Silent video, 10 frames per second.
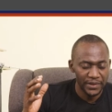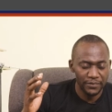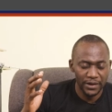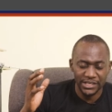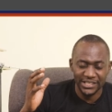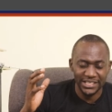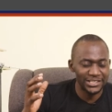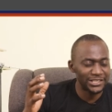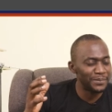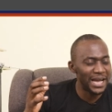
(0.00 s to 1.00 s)
For in
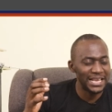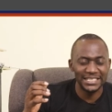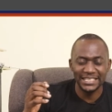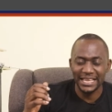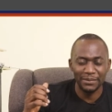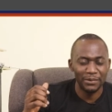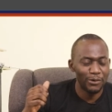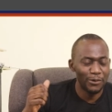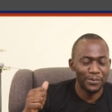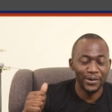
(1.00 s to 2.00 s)
Jesus' mighty name
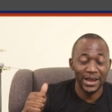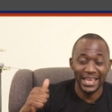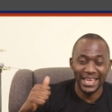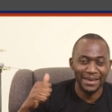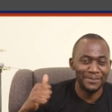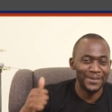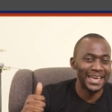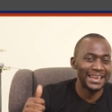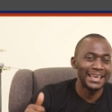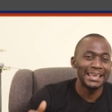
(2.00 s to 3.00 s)
we pray.
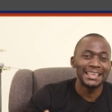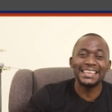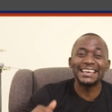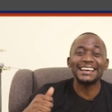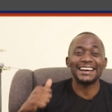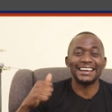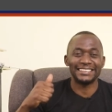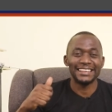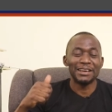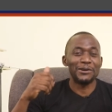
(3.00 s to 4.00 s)
Amen. Yeah, guys,
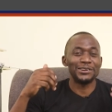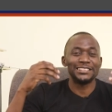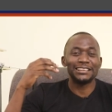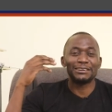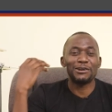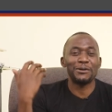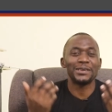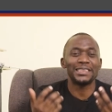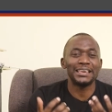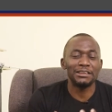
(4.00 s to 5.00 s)
until I come
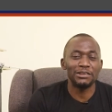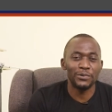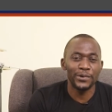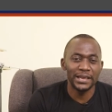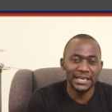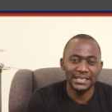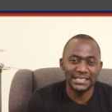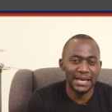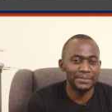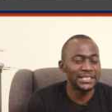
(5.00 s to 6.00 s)
again your way next
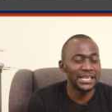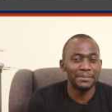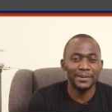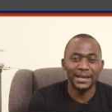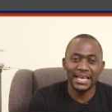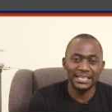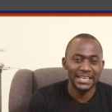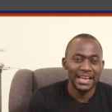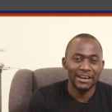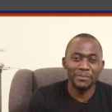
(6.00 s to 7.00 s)
time, stay blessed.
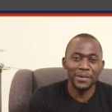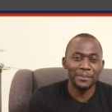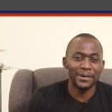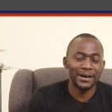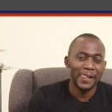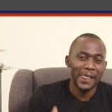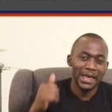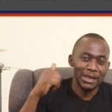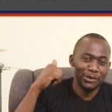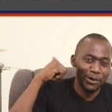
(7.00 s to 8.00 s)
Remember,
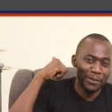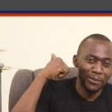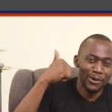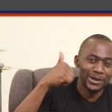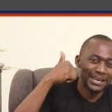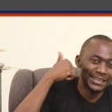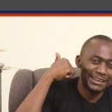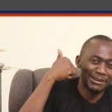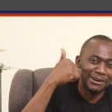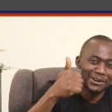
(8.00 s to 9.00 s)
you are more than
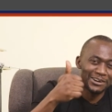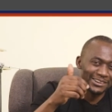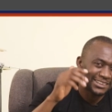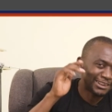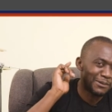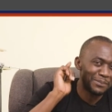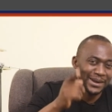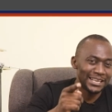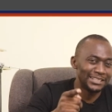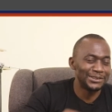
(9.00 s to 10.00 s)
conquerors. God
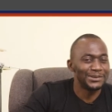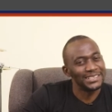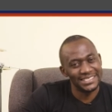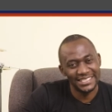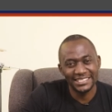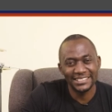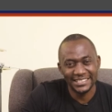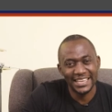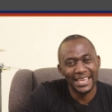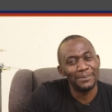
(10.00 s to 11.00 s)
bless you in
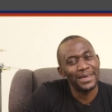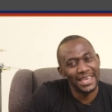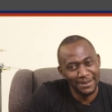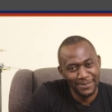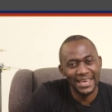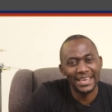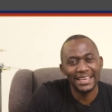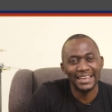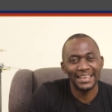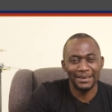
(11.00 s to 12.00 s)
Jesus' name.
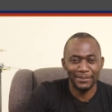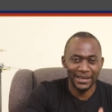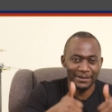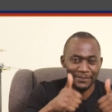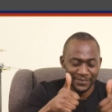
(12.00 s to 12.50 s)
Amen and amen.